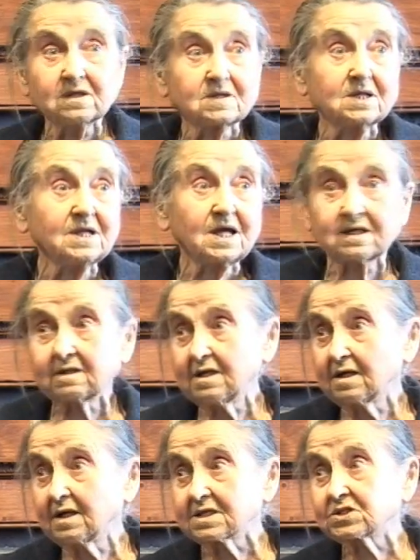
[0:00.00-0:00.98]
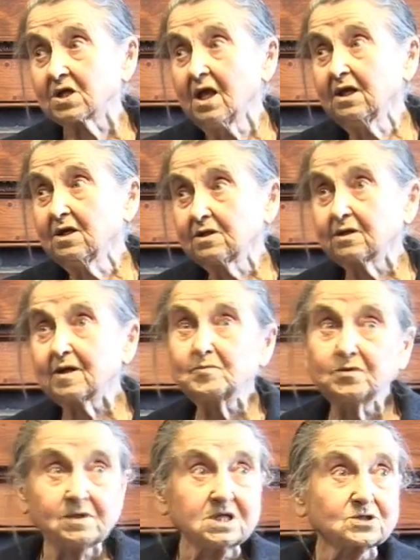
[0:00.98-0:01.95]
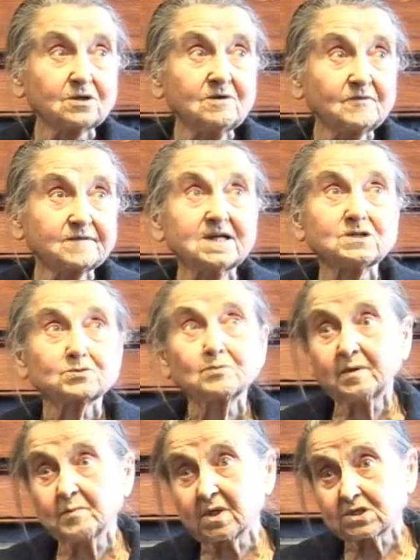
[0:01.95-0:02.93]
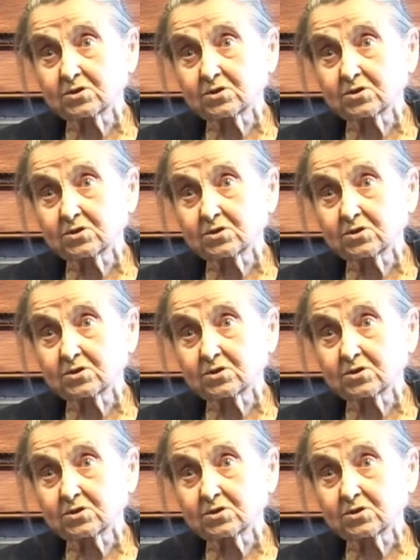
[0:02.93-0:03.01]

Then I realized the reputation of French women.